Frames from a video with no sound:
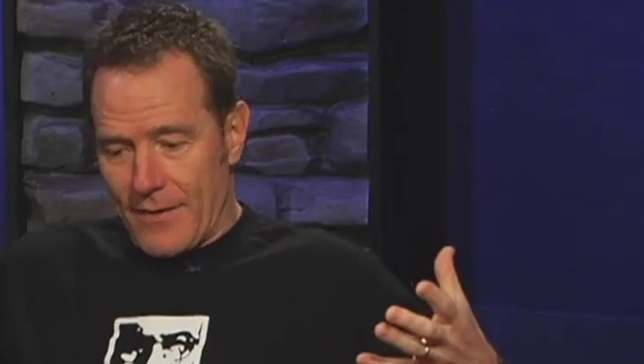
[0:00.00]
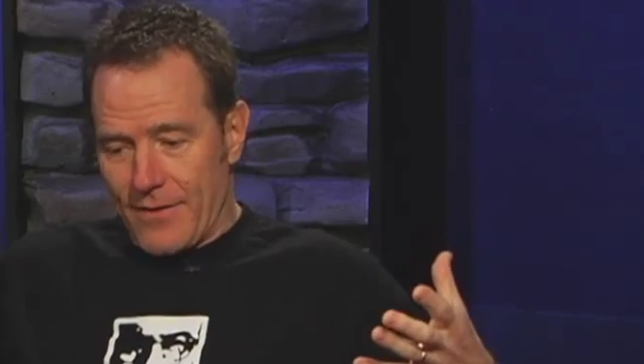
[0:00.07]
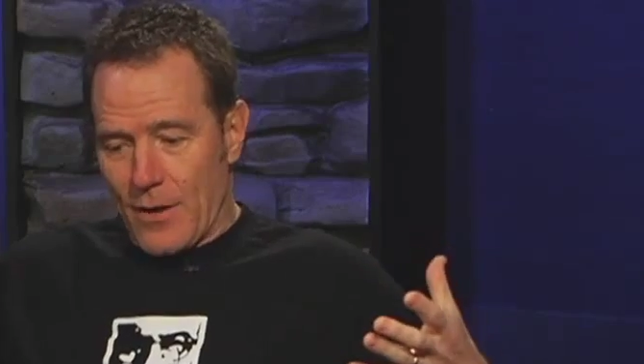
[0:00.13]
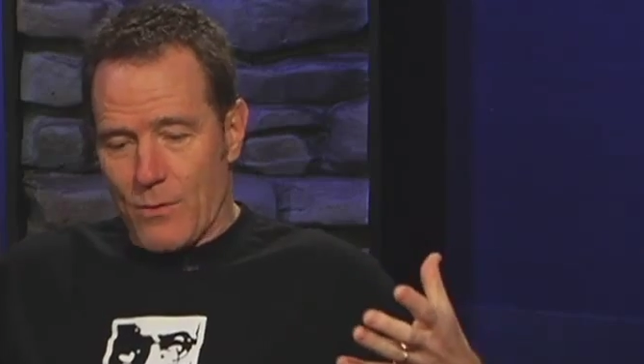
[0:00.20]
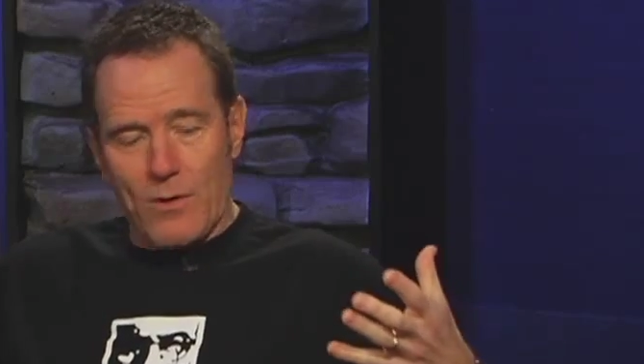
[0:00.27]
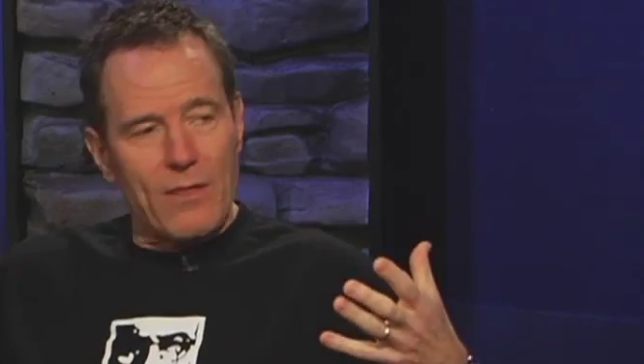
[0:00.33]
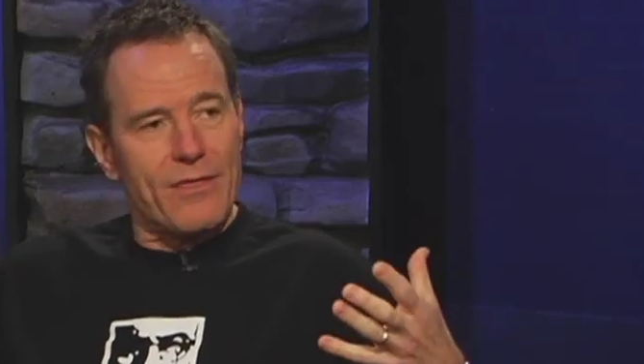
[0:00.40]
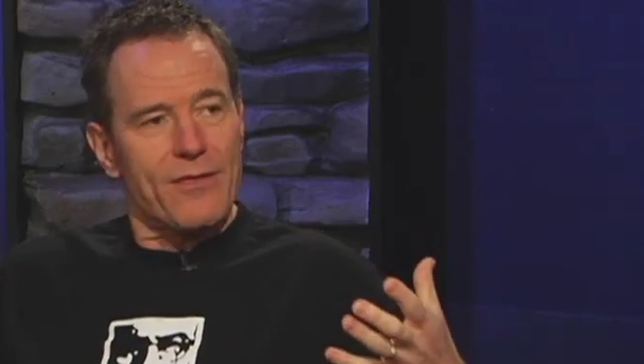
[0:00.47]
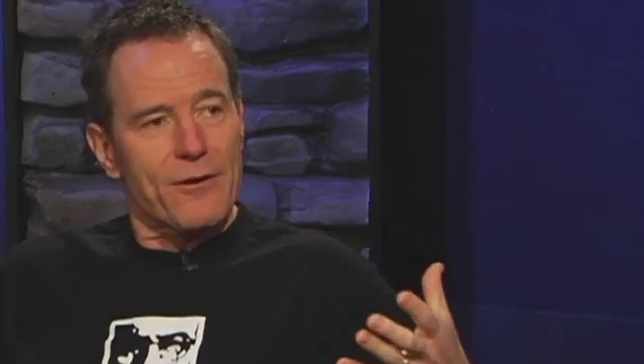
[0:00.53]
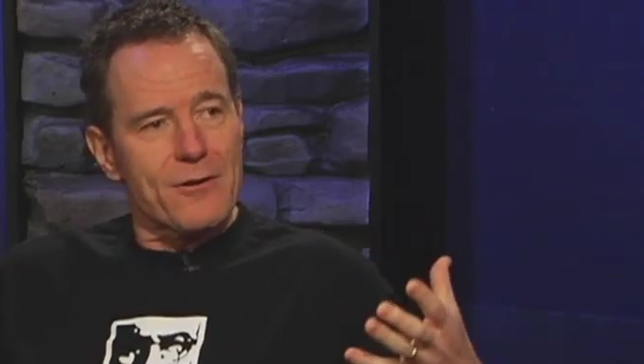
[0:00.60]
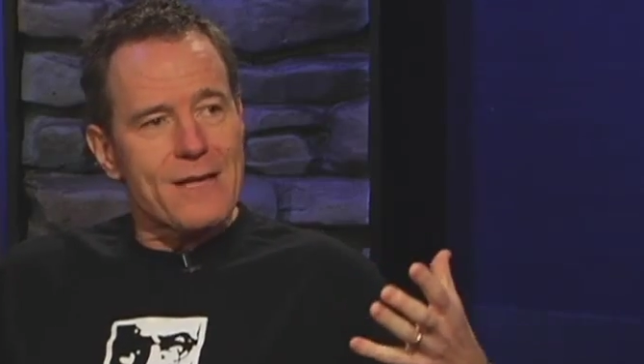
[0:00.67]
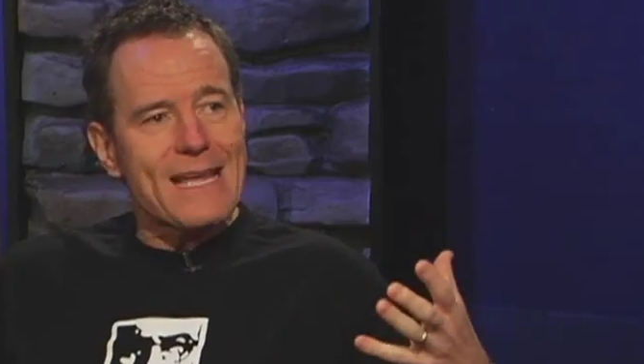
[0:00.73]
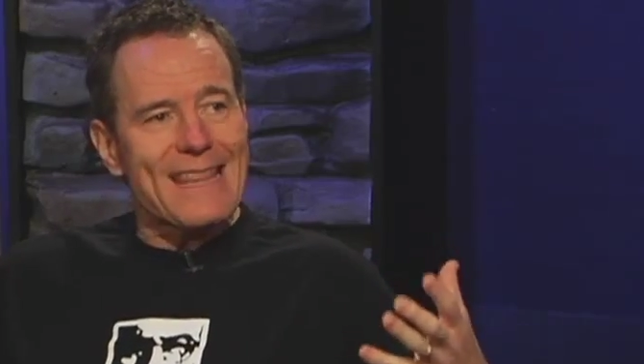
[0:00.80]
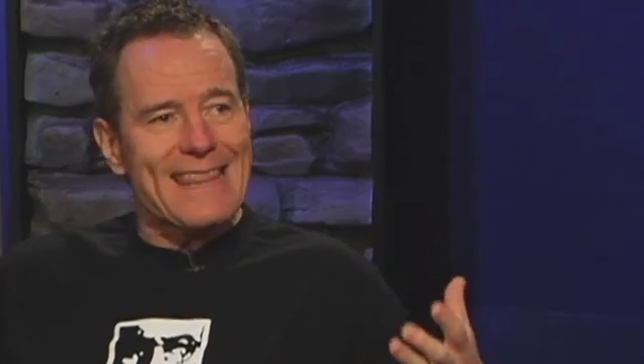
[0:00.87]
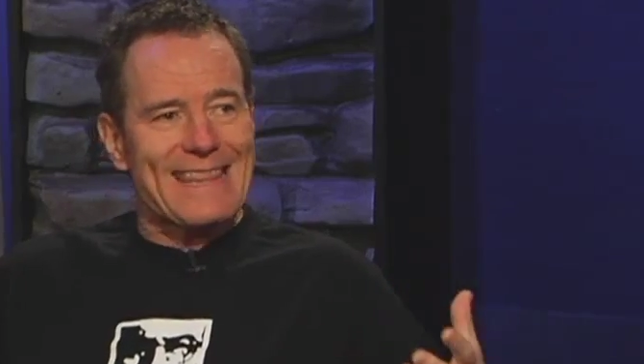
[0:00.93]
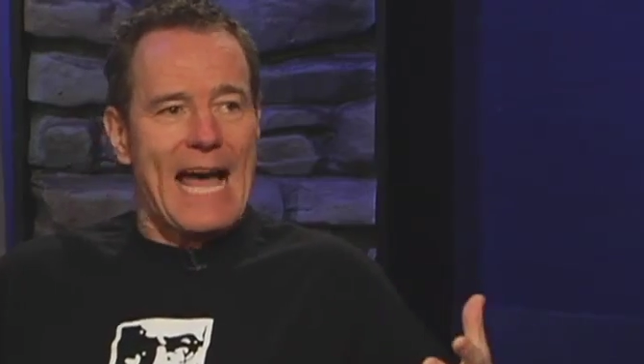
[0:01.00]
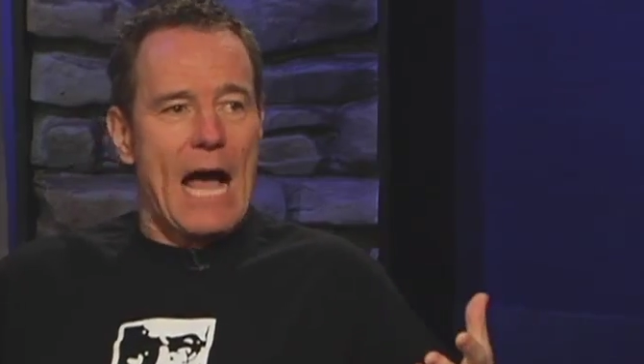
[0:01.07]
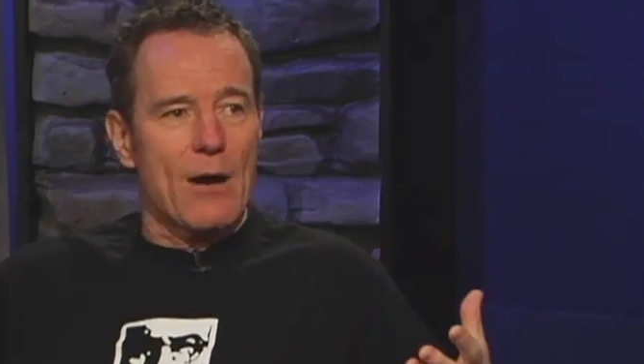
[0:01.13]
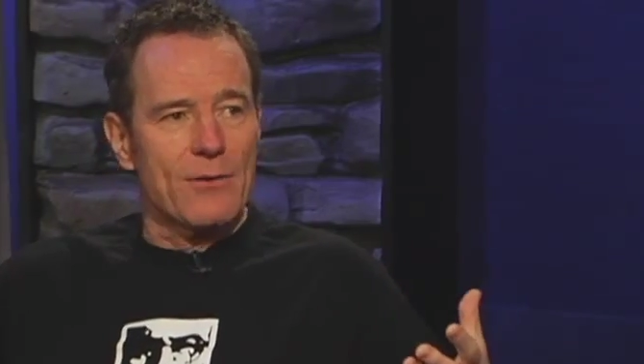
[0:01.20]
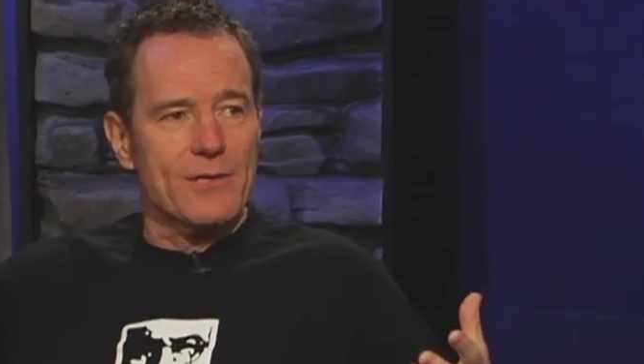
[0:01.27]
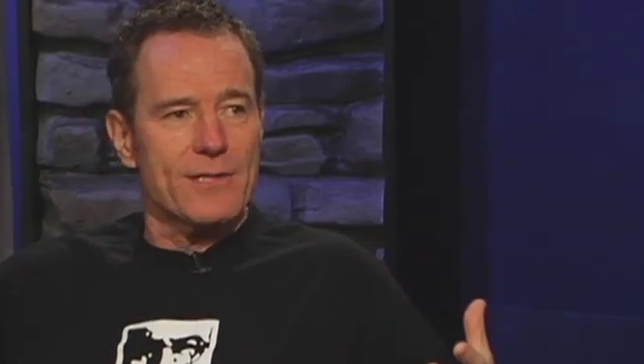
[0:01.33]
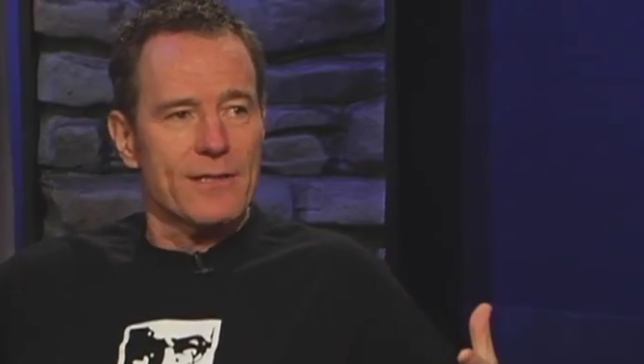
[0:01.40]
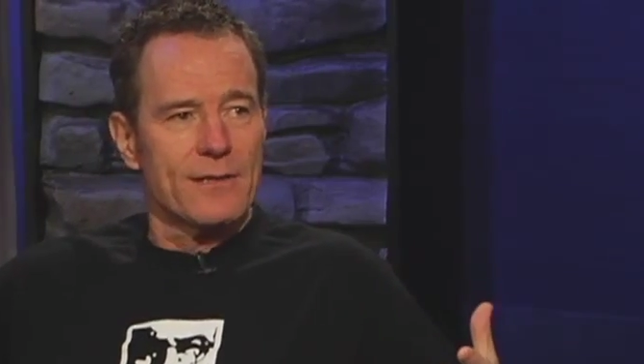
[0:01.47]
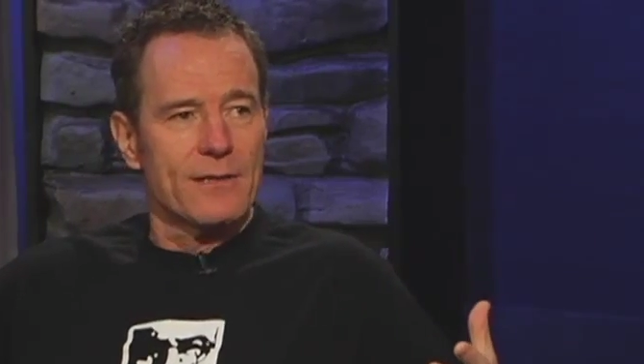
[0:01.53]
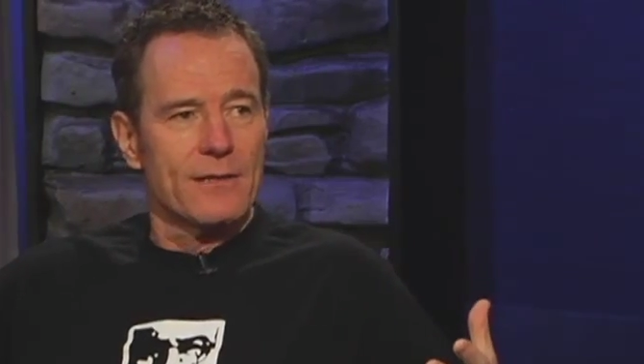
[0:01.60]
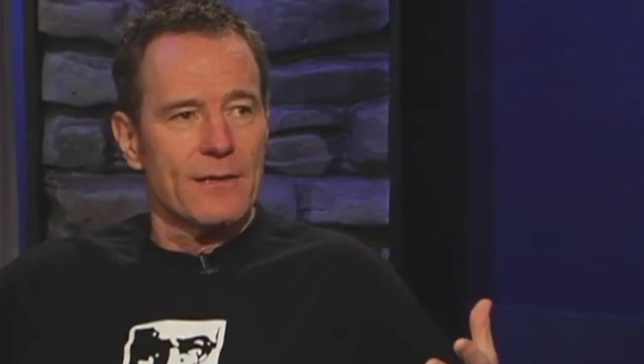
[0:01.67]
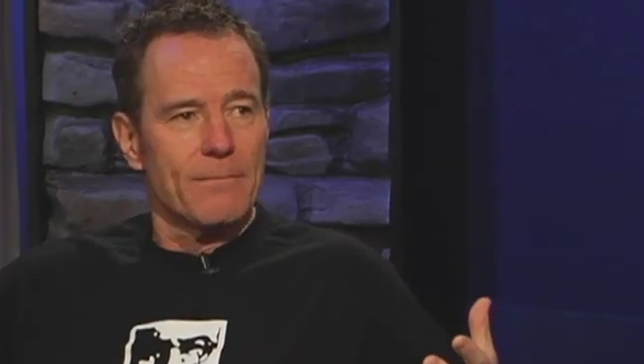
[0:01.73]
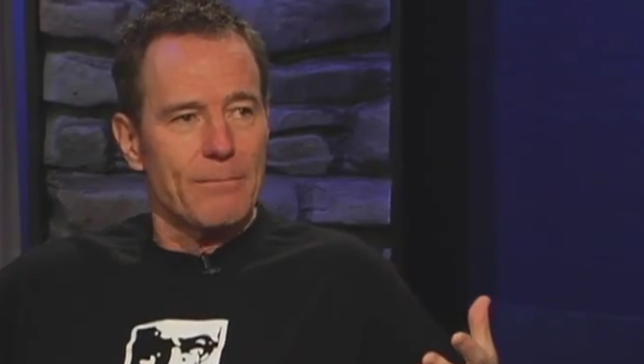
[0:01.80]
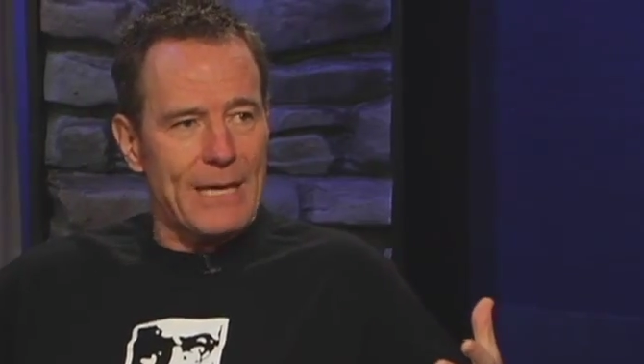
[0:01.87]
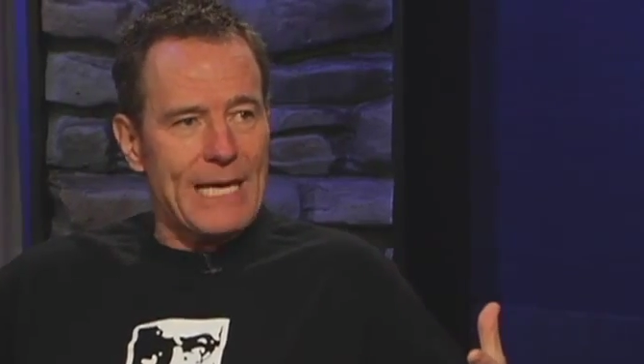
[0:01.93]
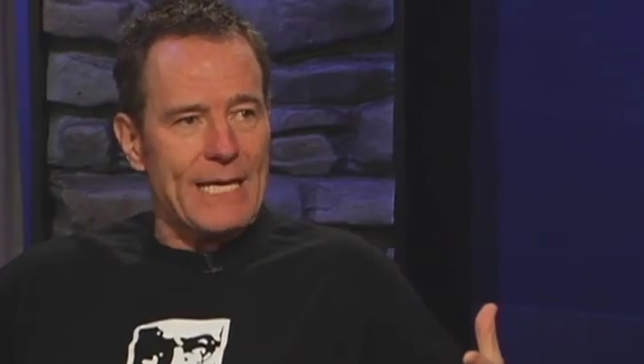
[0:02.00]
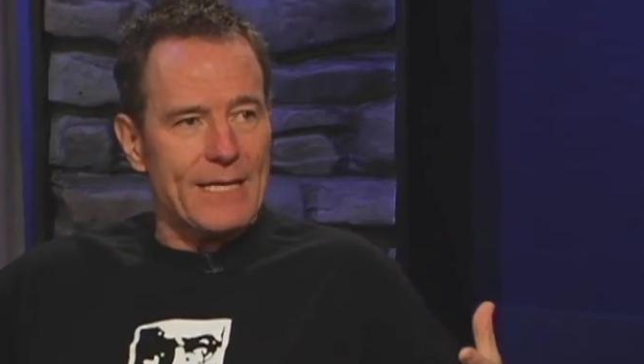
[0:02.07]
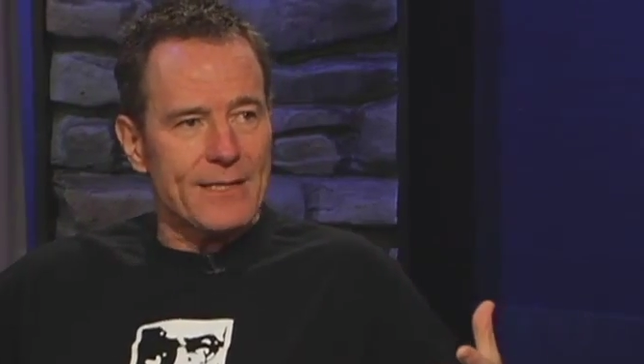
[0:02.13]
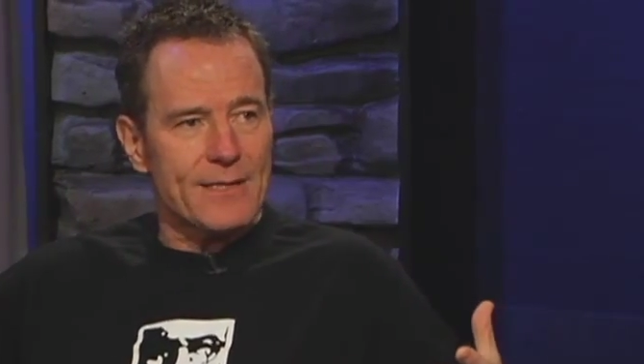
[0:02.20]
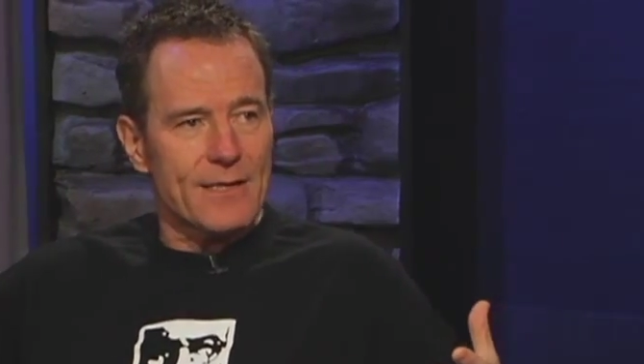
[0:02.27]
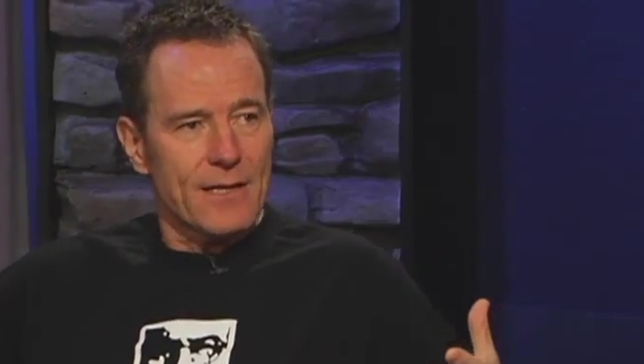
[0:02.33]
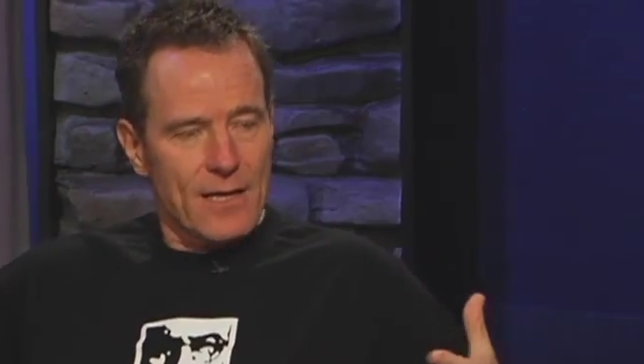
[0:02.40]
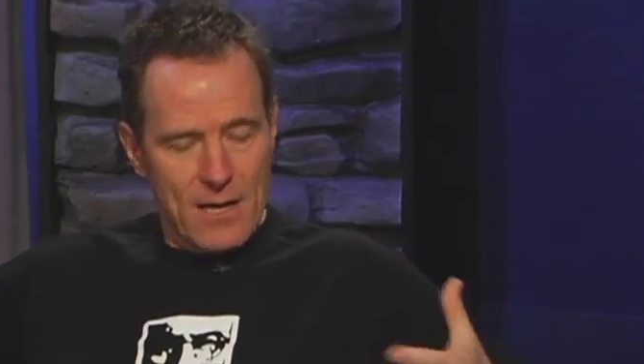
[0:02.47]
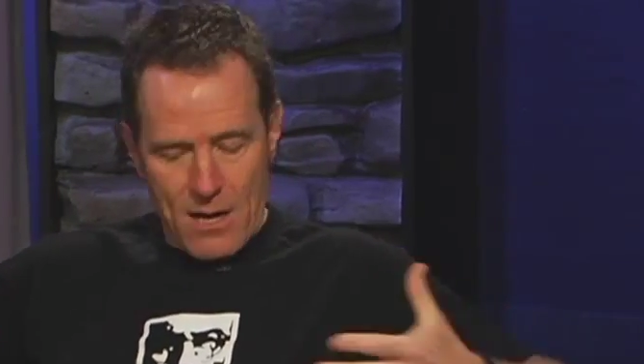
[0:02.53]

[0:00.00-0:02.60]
there were 30,000 bees